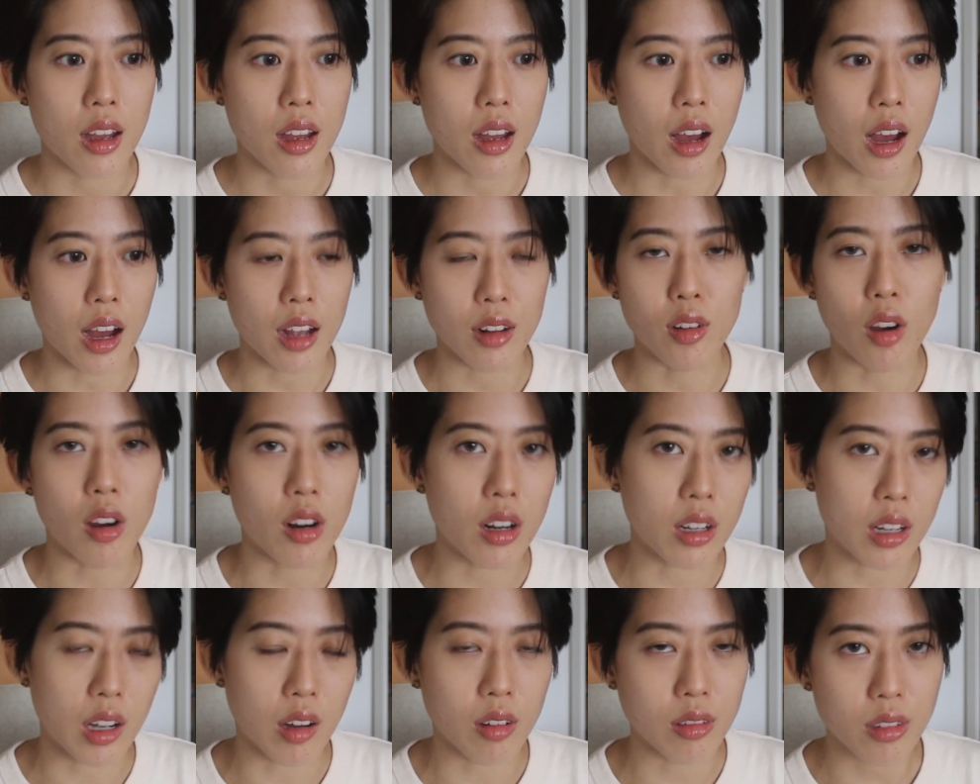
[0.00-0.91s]
are not
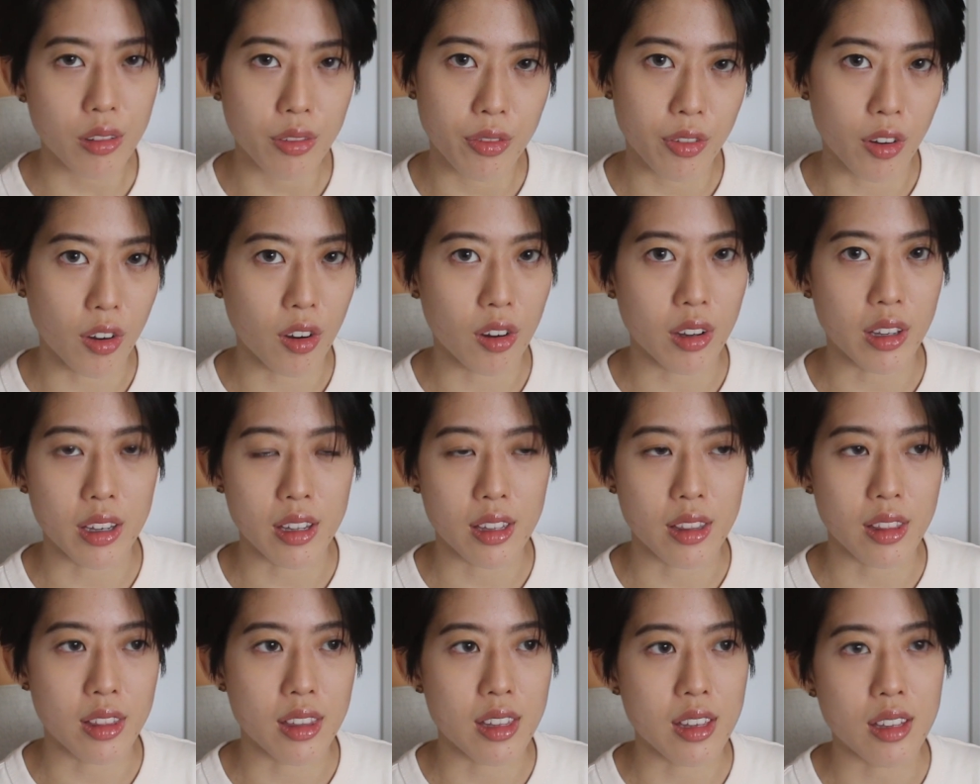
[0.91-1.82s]
accounted for in
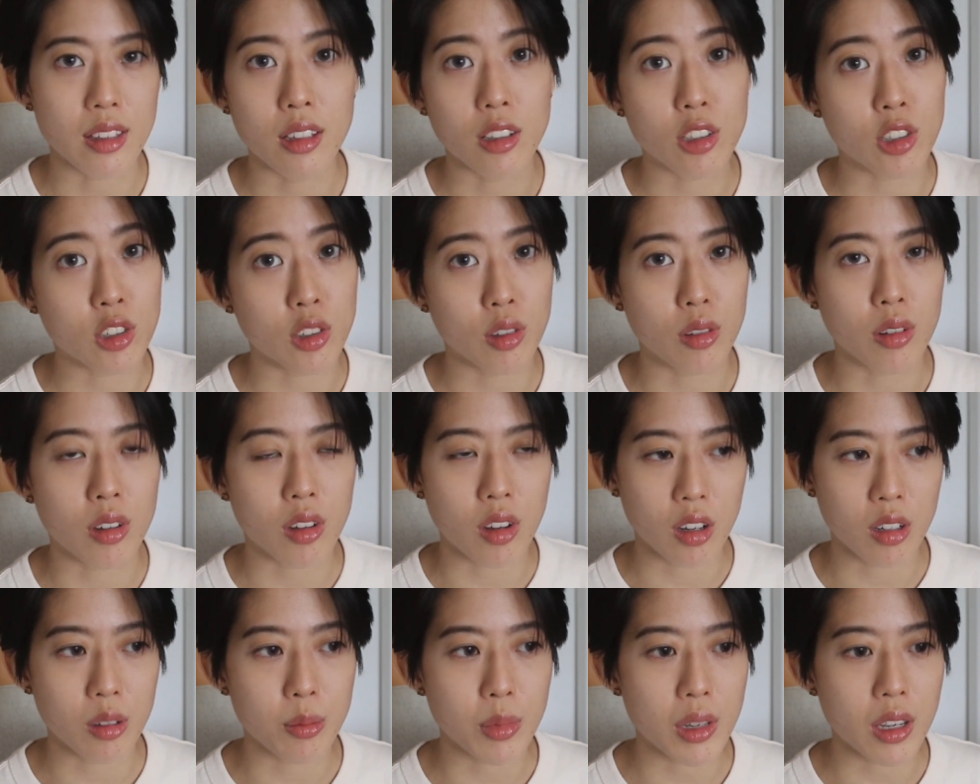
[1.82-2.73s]
the digital
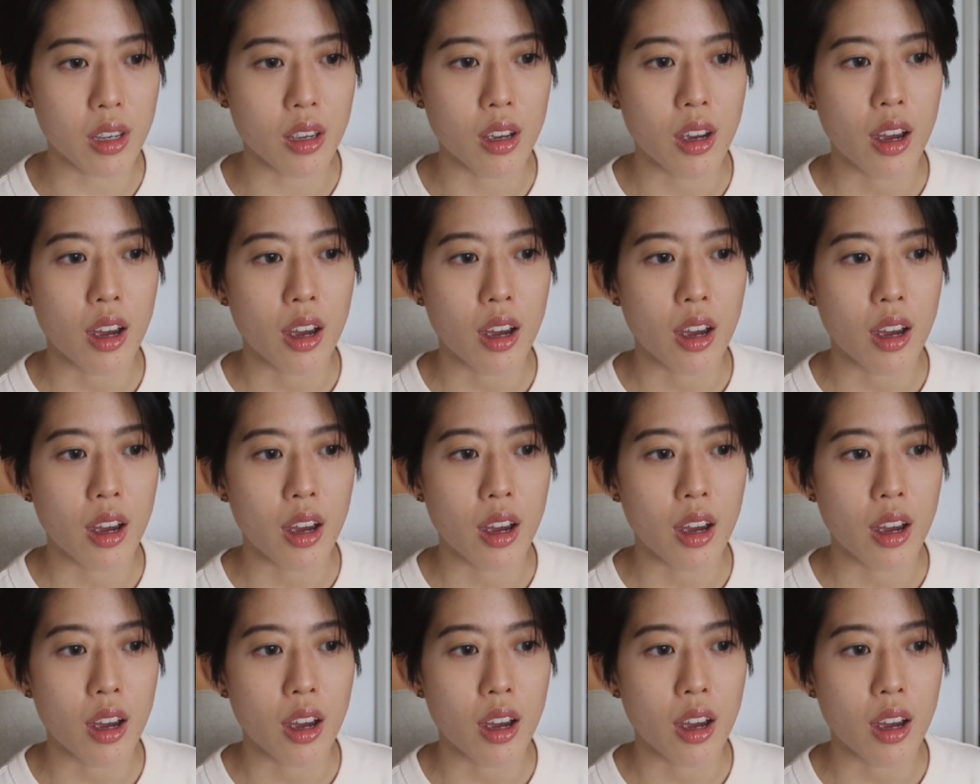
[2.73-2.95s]
economy,